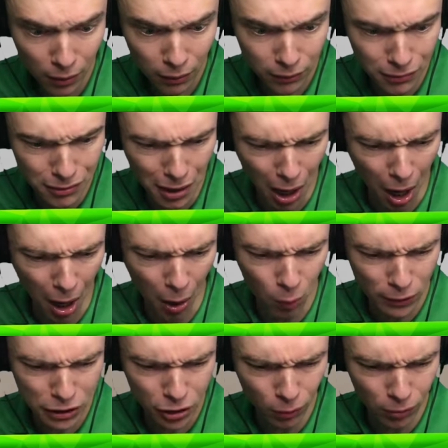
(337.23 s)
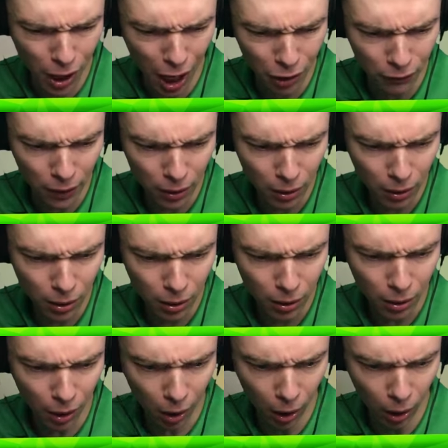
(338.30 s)
No, what's going on with?
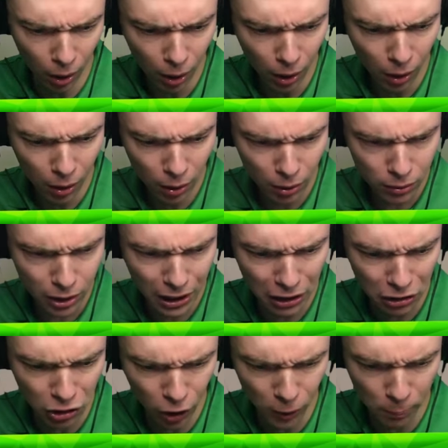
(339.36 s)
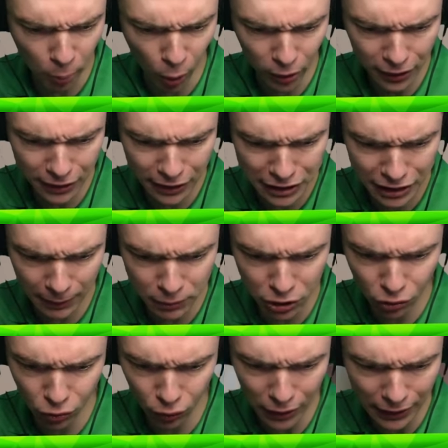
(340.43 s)
Huh? Get another party? This time's
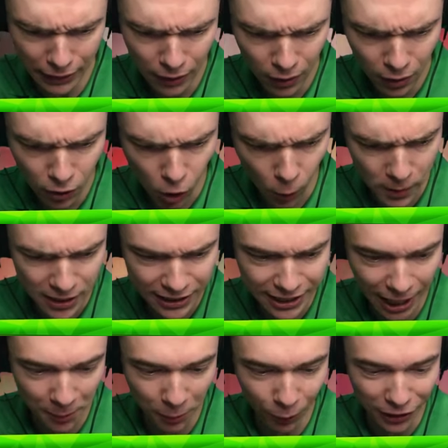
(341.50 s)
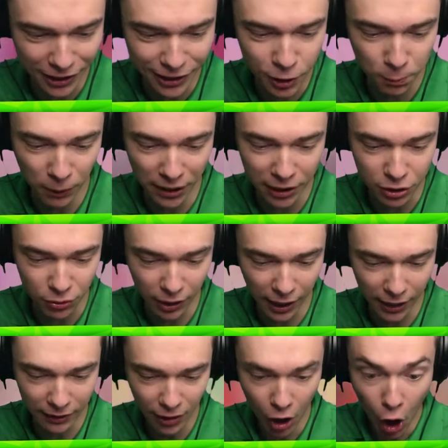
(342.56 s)
3? Oh man, that's gotta be one of the speakers,
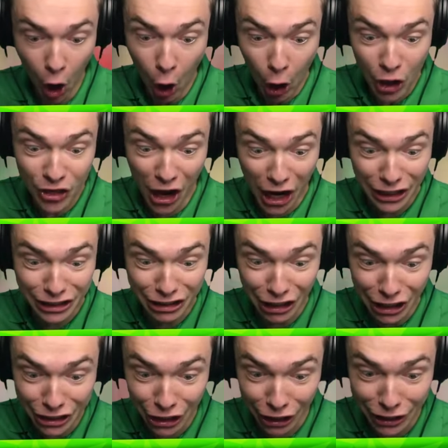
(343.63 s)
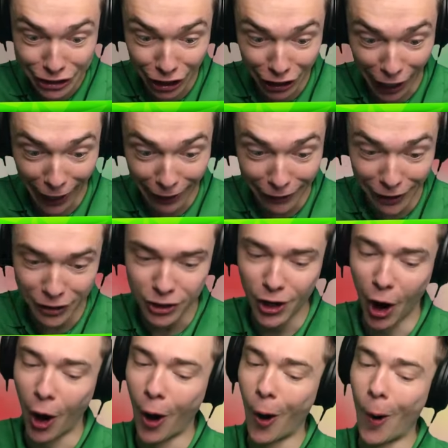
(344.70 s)
right? The DJ is an alien!
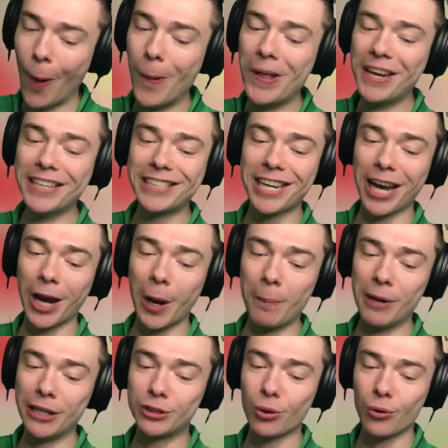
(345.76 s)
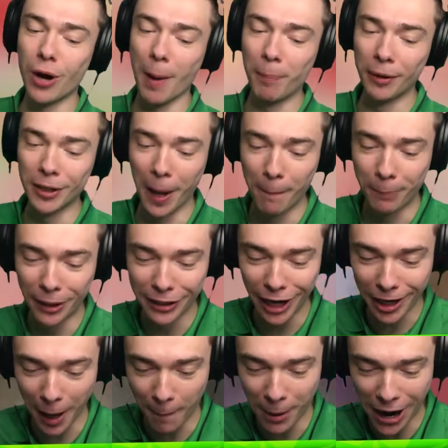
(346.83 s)
Yo, he's gonna be dropping the beat
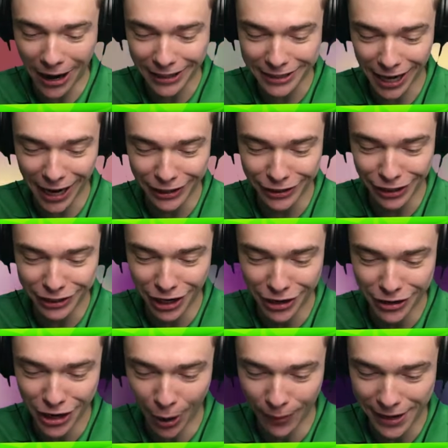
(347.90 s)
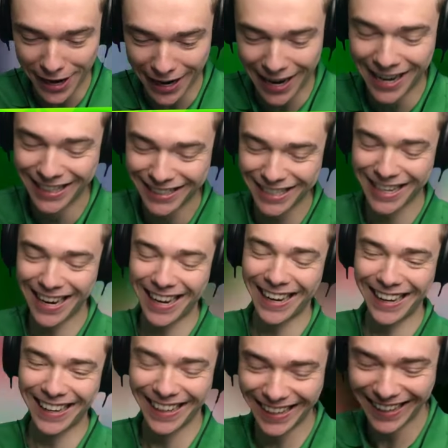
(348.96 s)
like a boss. I just know he is.
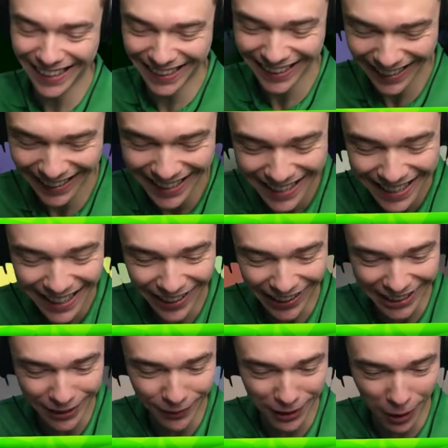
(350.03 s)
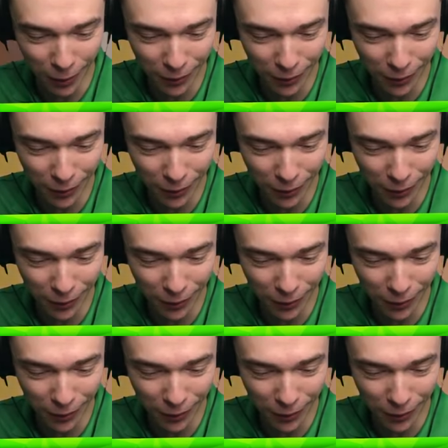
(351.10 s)
Alright, there we go.